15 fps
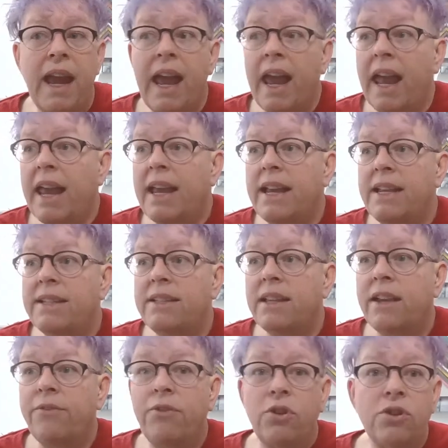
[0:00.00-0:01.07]
is
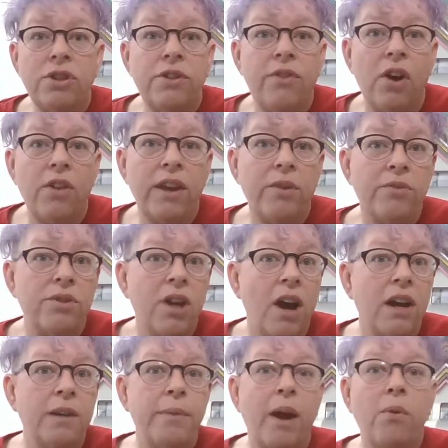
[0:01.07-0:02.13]
that, first of all, they were
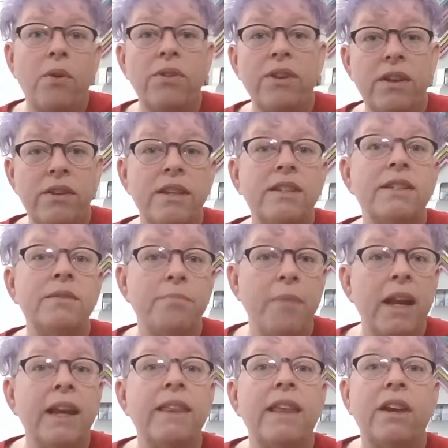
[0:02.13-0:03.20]
talking about, well, this is
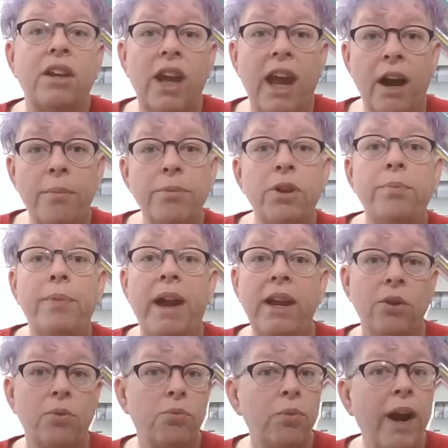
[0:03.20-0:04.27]
money that could help you pay
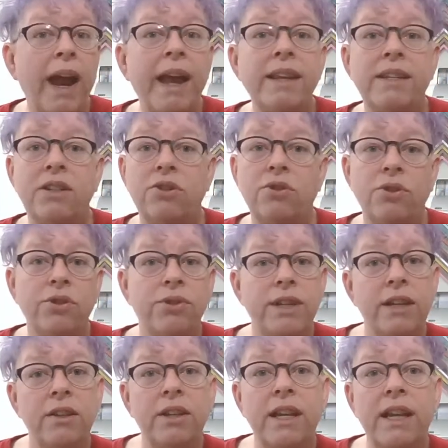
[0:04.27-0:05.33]
your rent and your
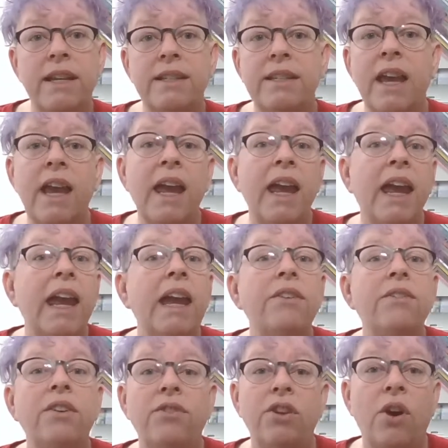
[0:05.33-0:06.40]
utilities, even
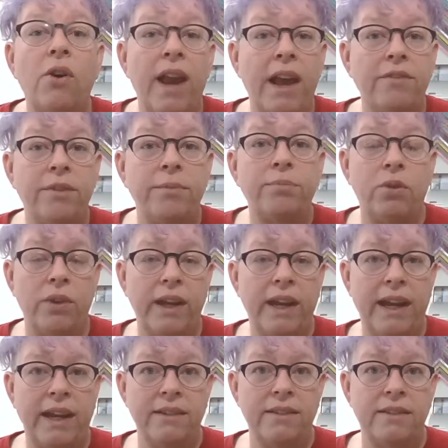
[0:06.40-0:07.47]
if you don't have
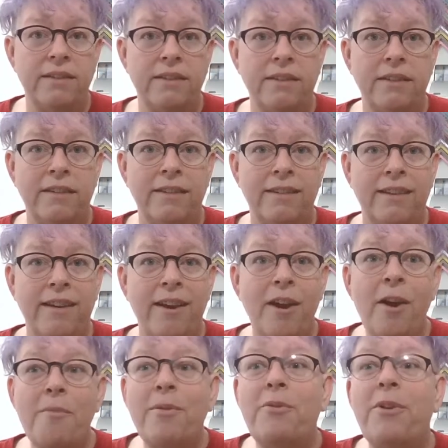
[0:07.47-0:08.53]
employees.
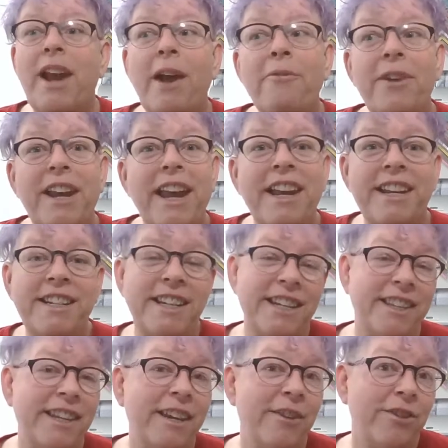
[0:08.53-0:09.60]
But when I went in and did
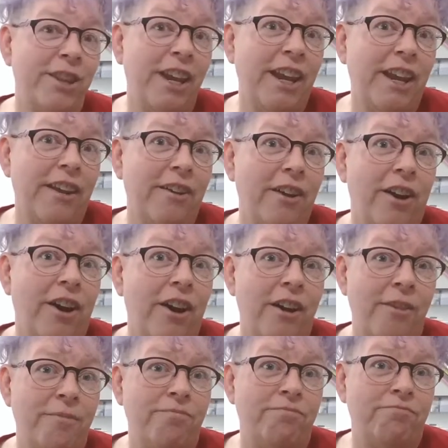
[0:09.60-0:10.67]
the
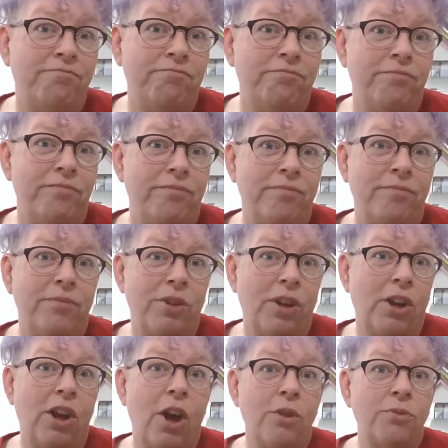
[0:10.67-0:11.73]

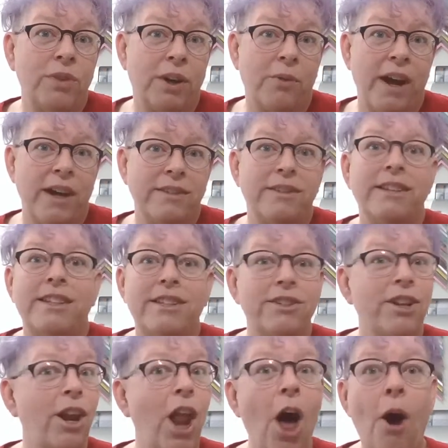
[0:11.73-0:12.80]
loan request, this is a
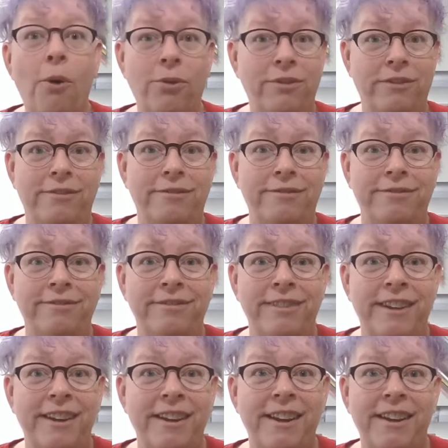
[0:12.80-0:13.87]
loan
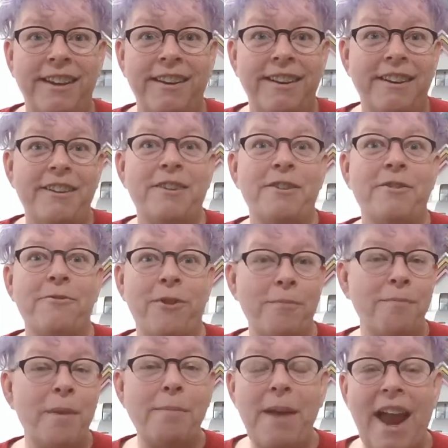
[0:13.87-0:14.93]
from
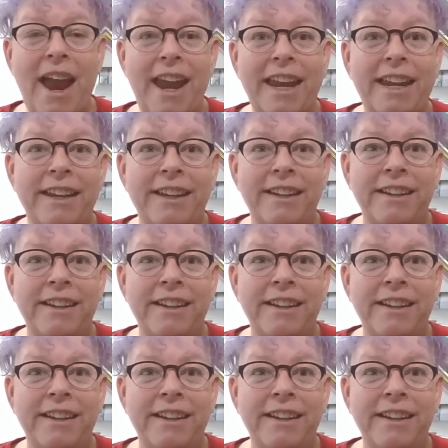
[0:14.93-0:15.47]
my bank,